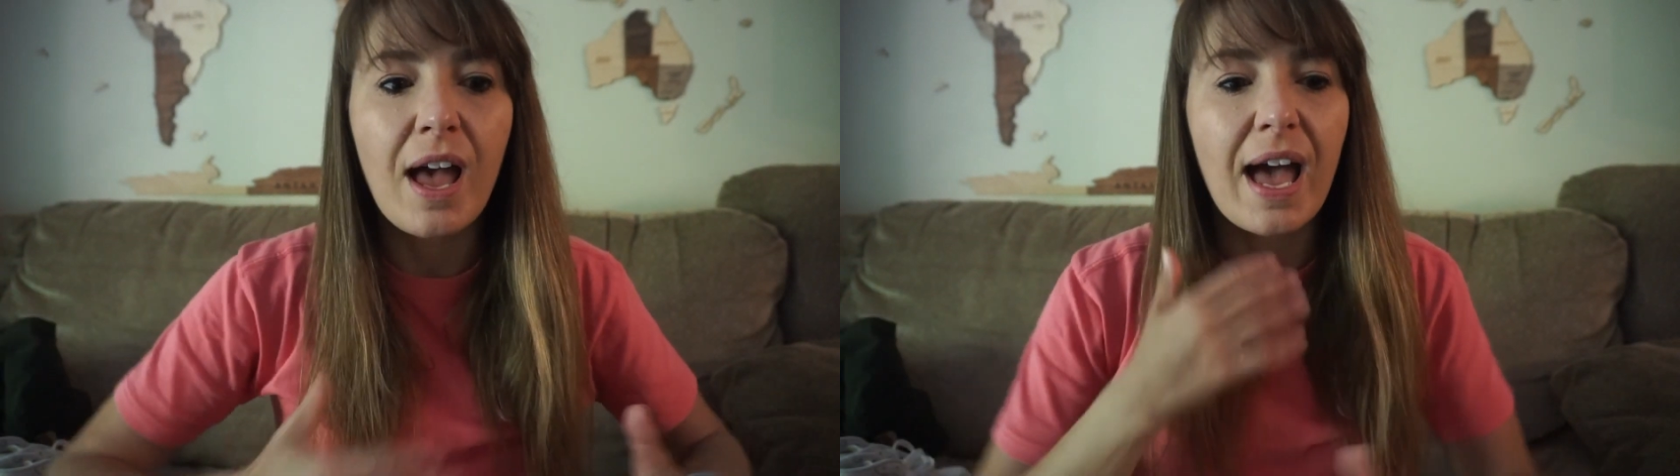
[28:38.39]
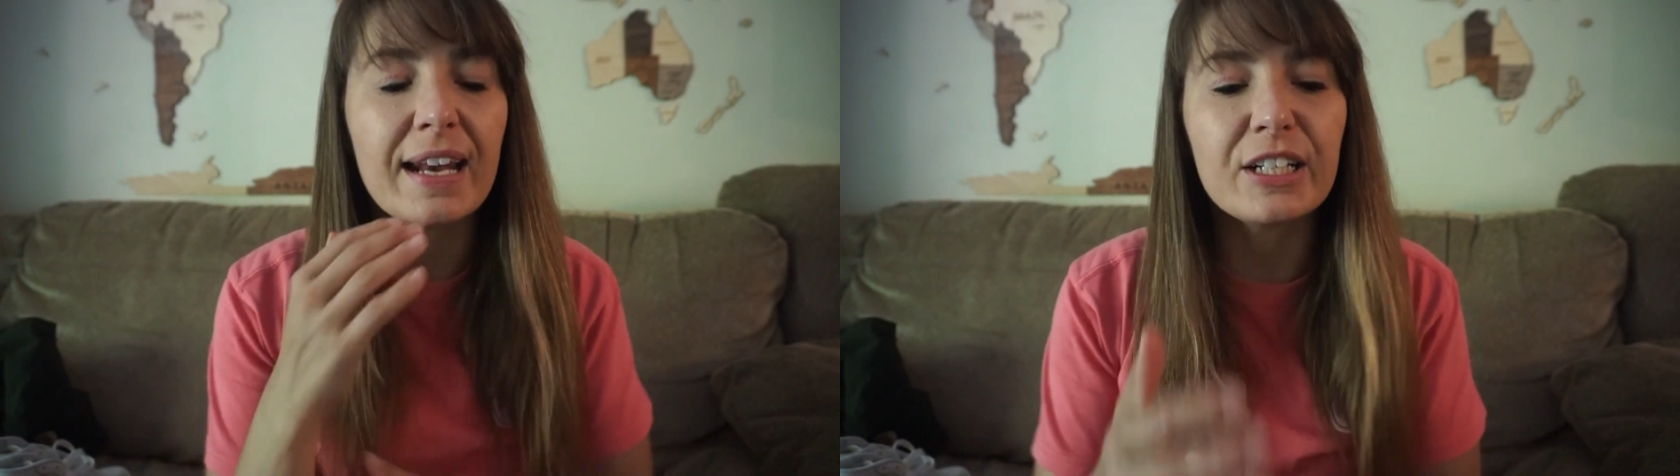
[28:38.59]

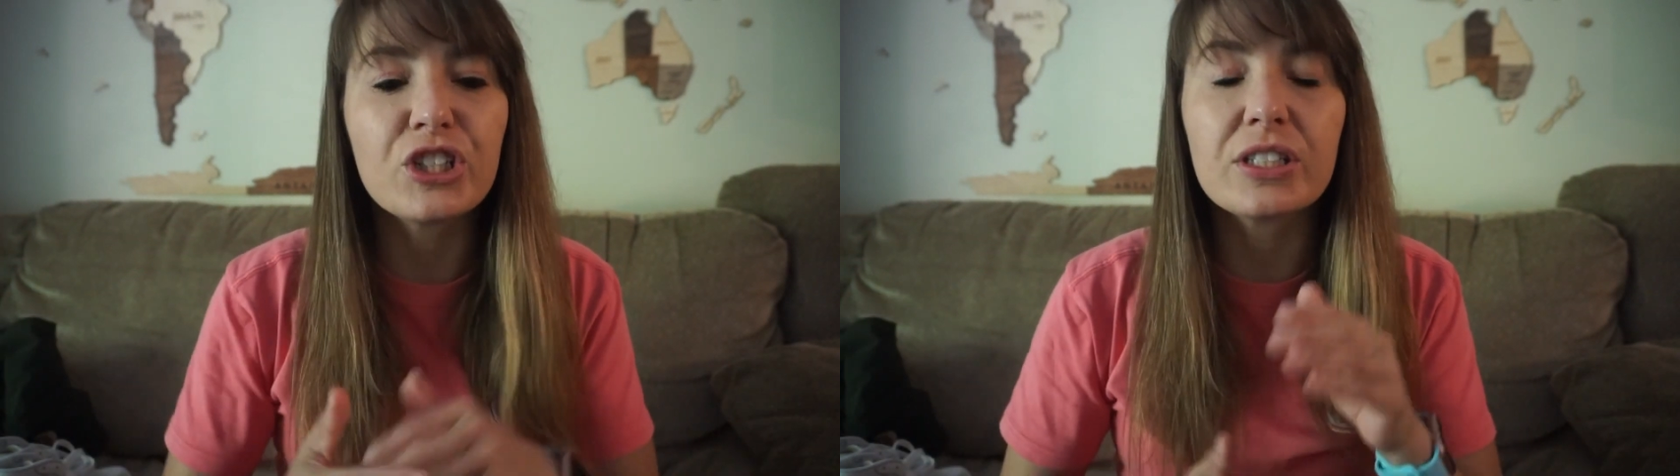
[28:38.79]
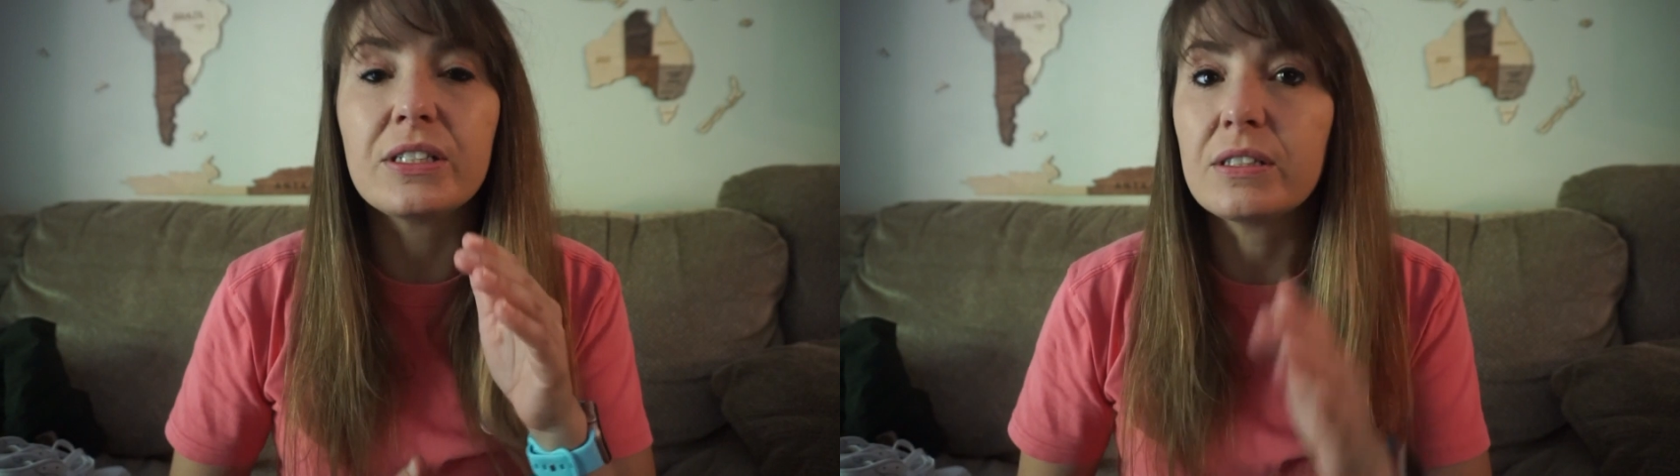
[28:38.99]
and it
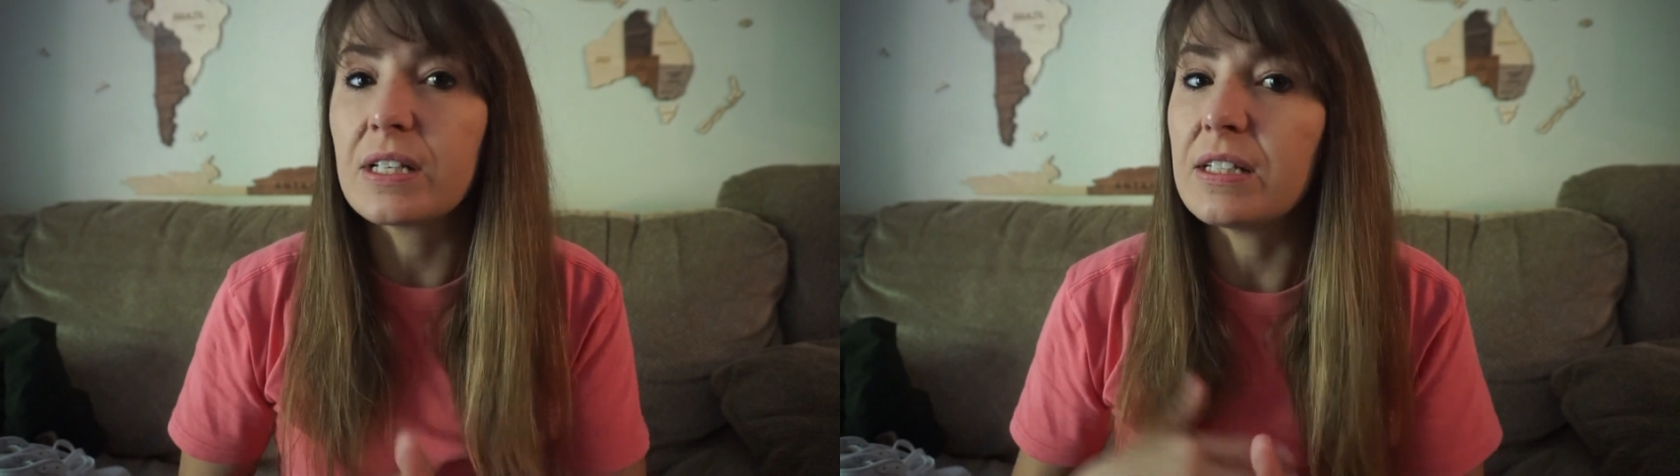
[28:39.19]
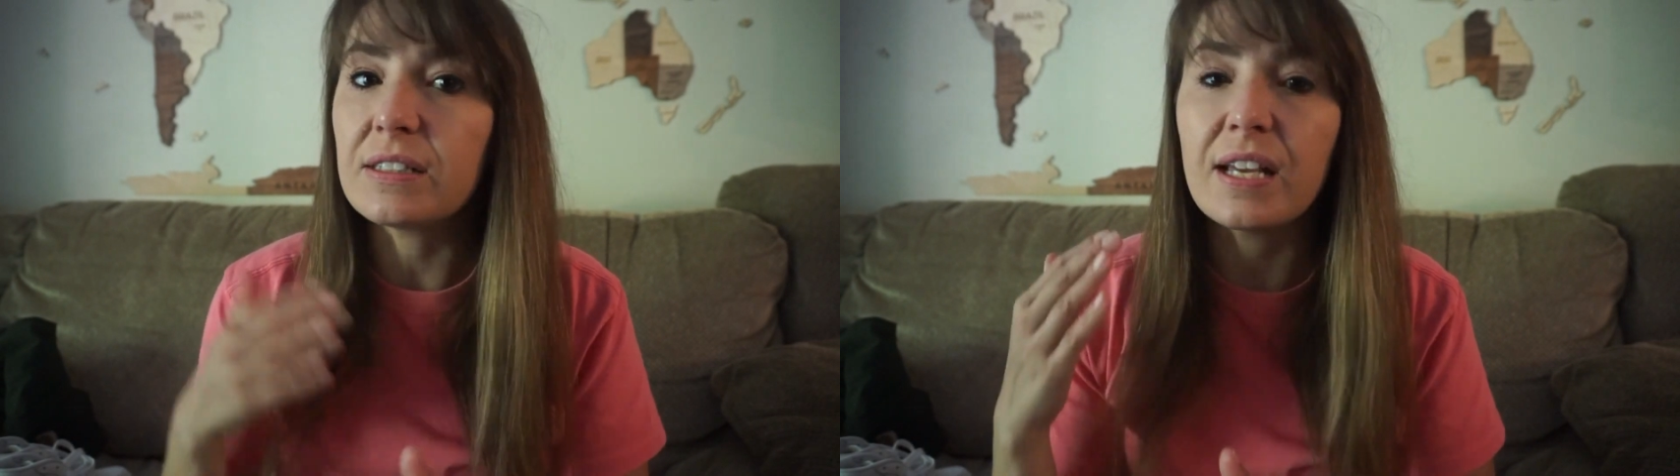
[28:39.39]
just
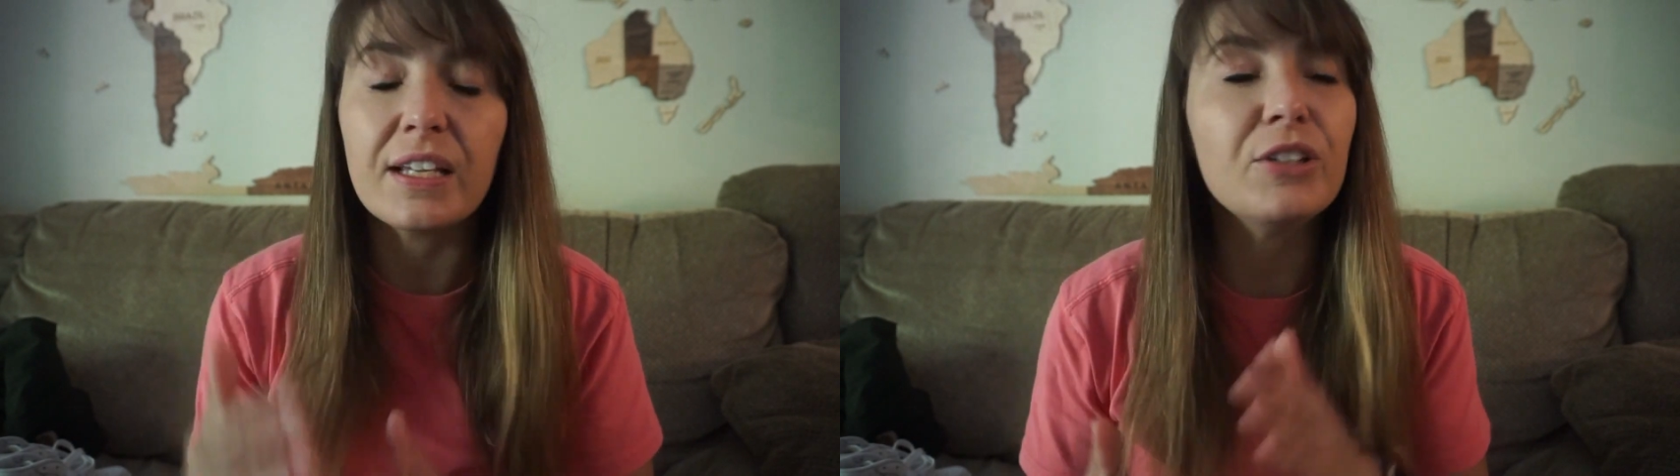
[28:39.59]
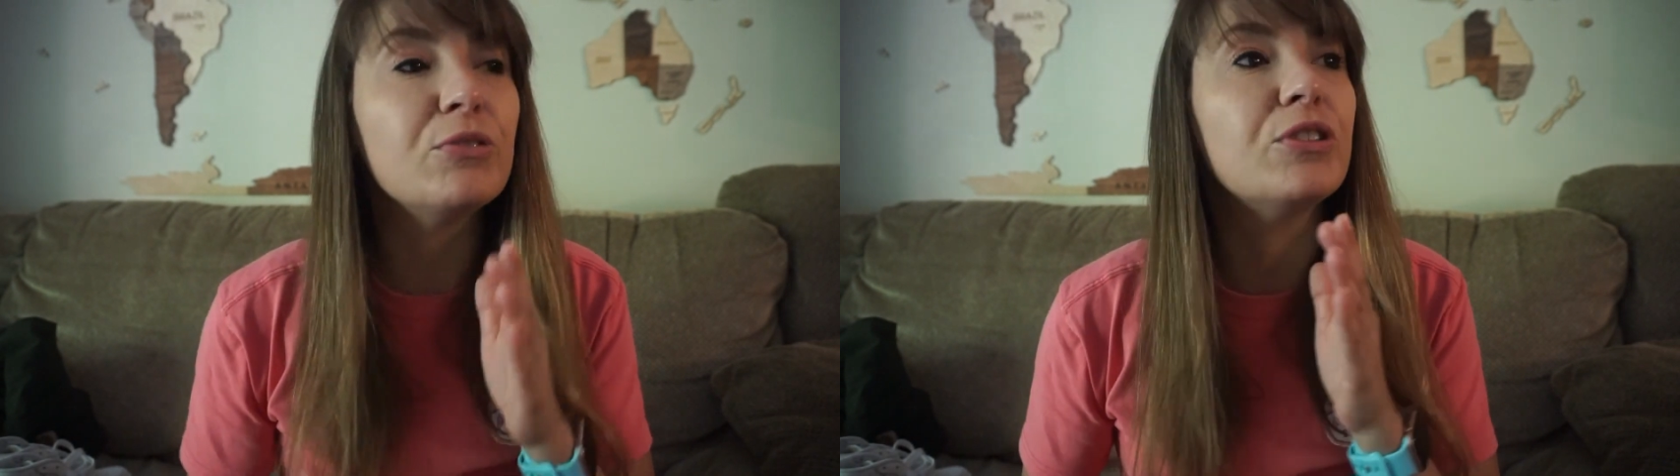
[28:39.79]
continued